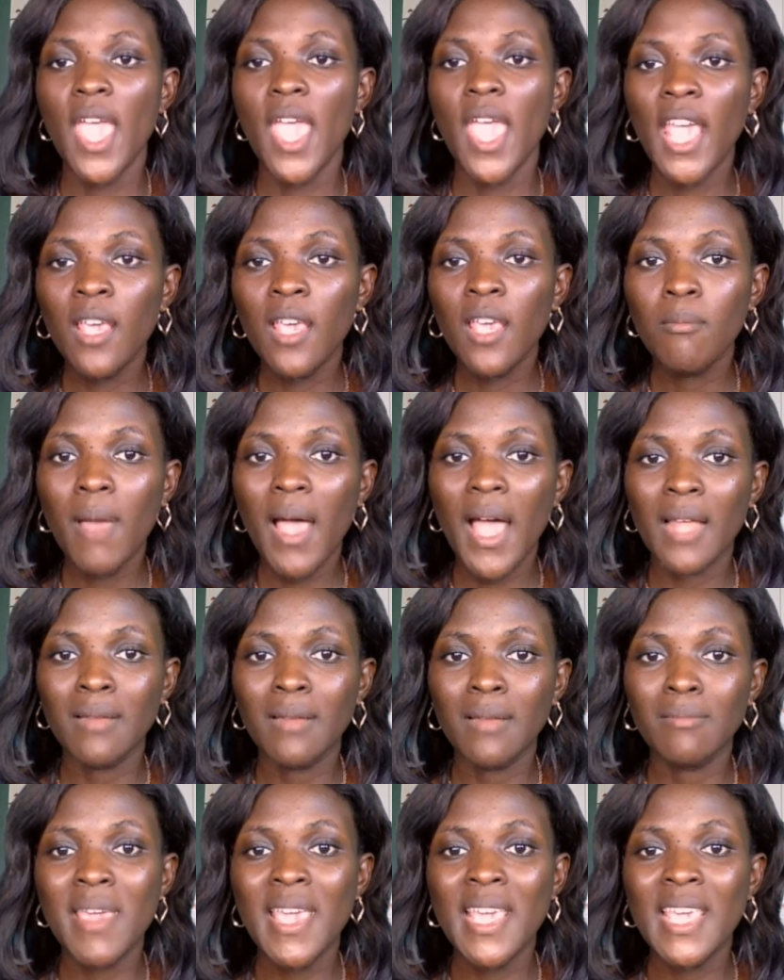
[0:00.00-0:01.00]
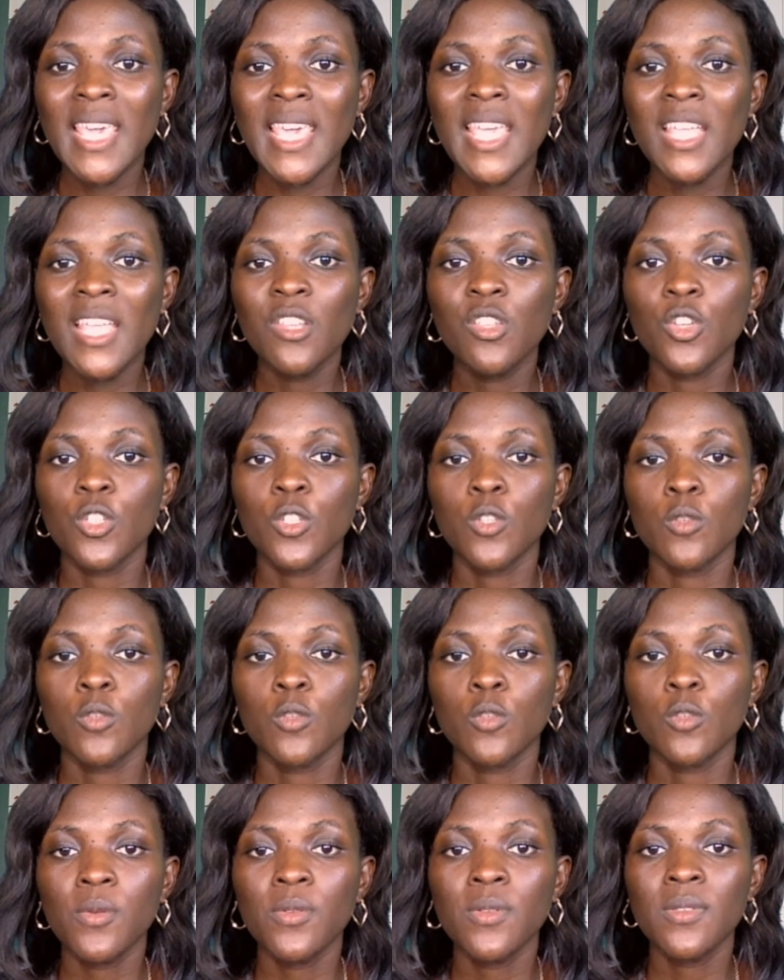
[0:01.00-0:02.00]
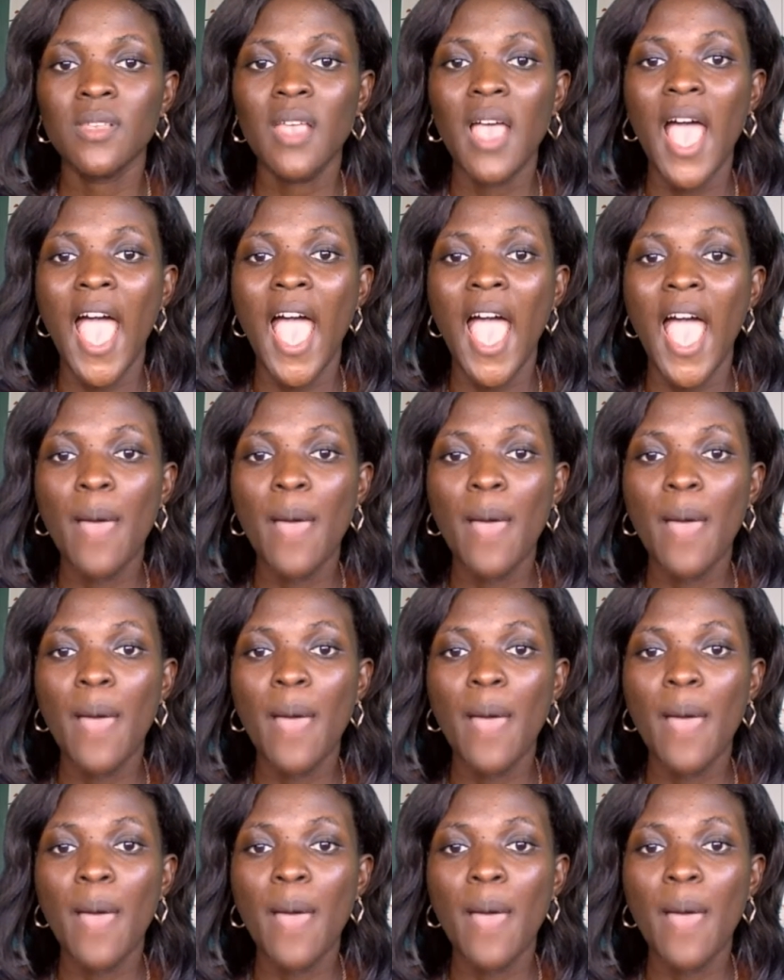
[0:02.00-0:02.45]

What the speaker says: aim at making your spouse